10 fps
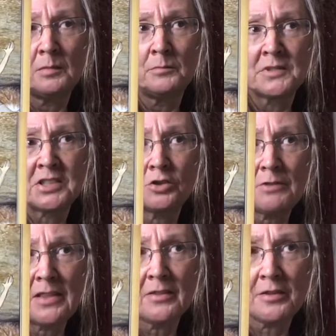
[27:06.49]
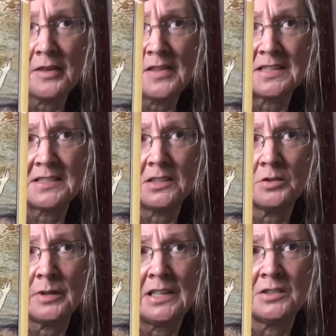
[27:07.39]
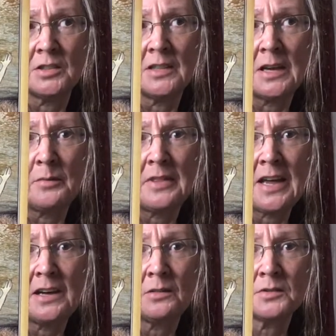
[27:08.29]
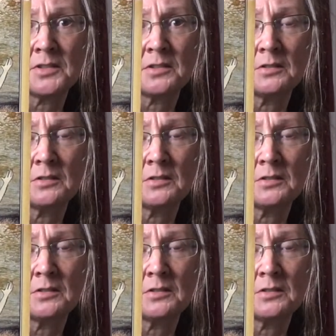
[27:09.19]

strength in this situation. They're without,